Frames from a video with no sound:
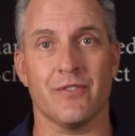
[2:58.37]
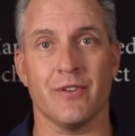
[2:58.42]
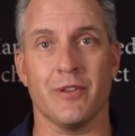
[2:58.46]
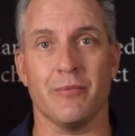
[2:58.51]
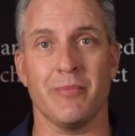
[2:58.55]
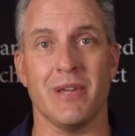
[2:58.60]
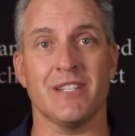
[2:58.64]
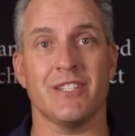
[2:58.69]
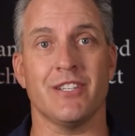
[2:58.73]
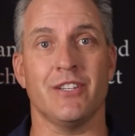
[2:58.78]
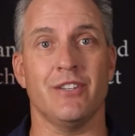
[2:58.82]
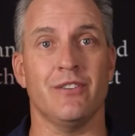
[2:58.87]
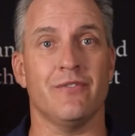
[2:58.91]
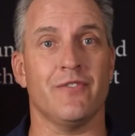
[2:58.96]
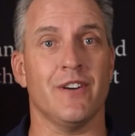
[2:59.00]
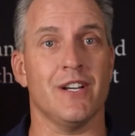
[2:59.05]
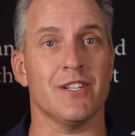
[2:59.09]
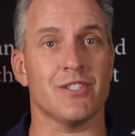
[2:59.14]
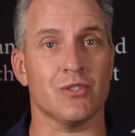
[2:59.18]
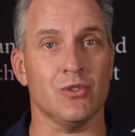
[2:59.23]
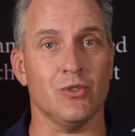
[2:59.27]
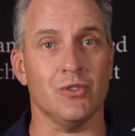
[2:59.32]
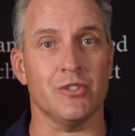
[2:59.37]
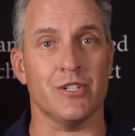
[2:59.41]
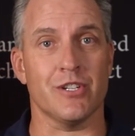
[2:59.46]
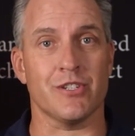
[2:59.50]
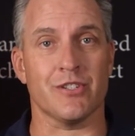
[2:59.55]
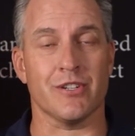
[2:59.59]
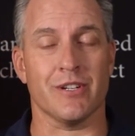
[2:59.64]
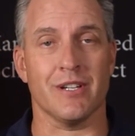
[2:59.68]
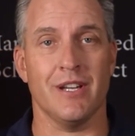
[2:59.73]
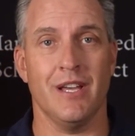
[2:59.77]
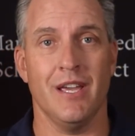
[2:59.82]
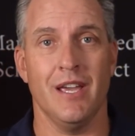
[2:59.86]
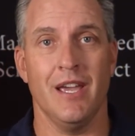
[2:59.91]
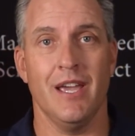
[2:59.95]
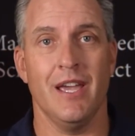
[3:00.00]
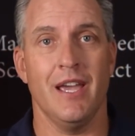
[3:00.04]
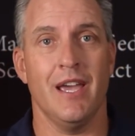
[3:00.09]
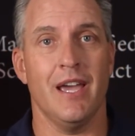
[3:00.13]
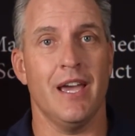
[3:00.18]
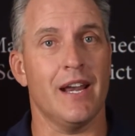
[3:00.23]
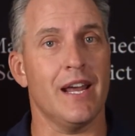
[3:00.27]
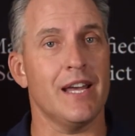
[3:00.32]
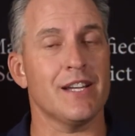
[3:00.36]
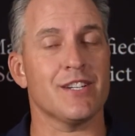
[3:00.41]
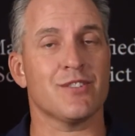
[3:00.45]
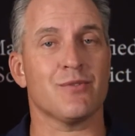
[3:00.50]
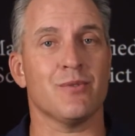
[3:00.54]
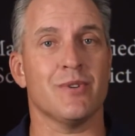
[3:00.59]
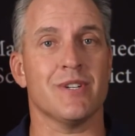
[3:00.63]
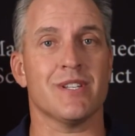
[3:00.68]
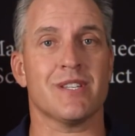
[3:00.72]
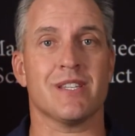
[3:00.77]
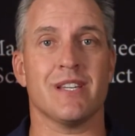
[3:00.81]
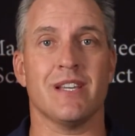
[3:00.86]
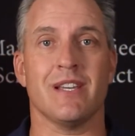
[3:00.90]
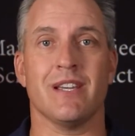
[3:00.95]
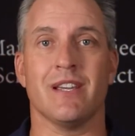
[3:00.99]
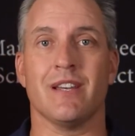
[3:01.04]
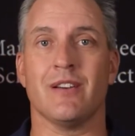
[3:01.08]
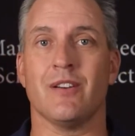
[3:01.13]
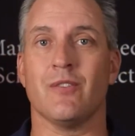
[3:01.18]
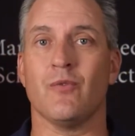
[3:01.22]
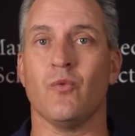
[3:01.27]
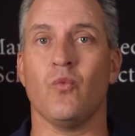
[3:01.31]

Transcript: for the Manteca Unified School District. And I just want to say,